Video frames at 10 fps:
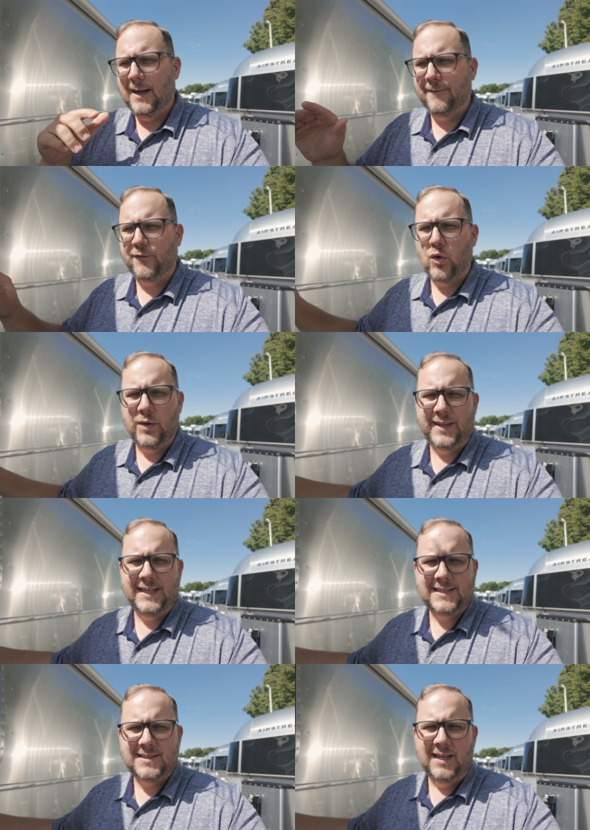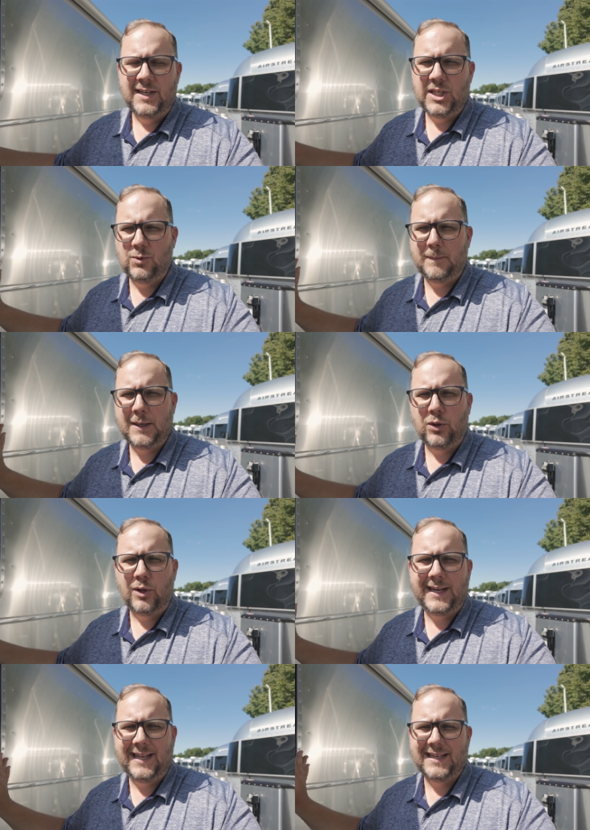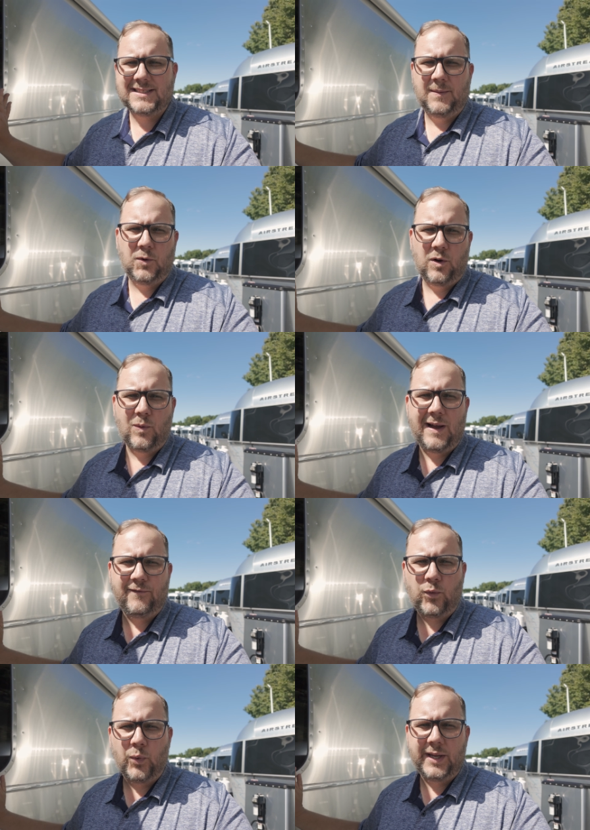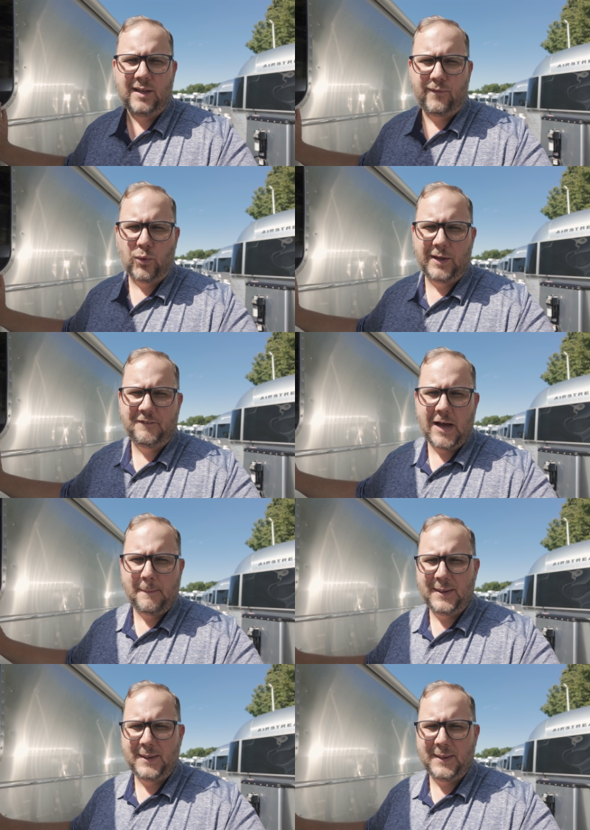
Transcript: For this, you would be looking at somewhere around 40 to 45